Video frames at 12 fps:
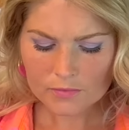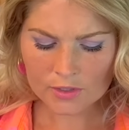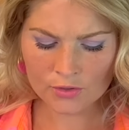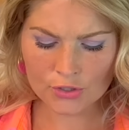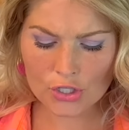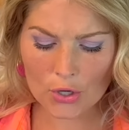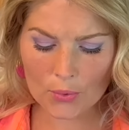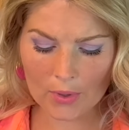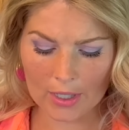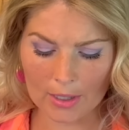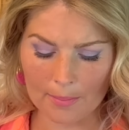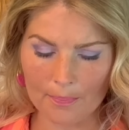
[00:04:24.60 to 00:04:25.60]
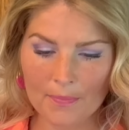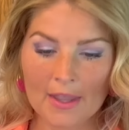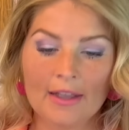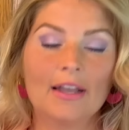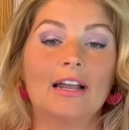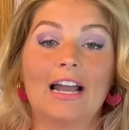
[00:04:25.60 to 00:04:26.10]
So
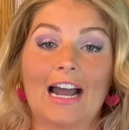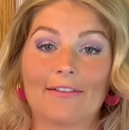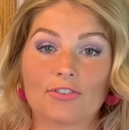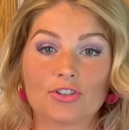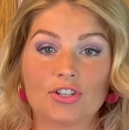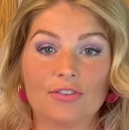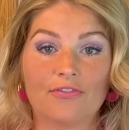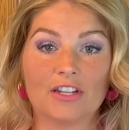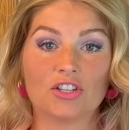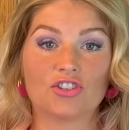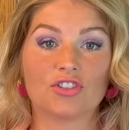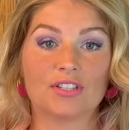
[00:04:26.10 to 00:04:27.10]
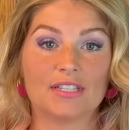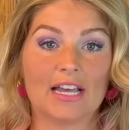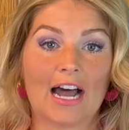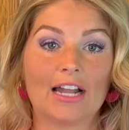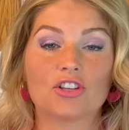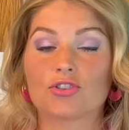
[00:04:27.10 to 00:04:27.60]
after she finishes
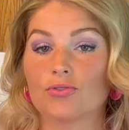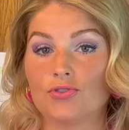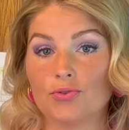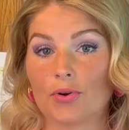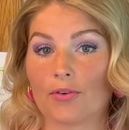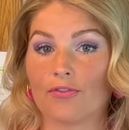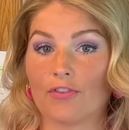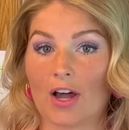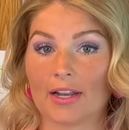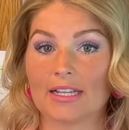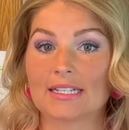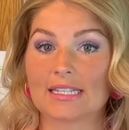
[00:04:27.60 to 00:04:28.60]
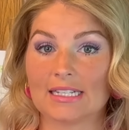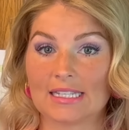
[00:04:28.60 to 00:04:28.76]
that, she'll do her phonics and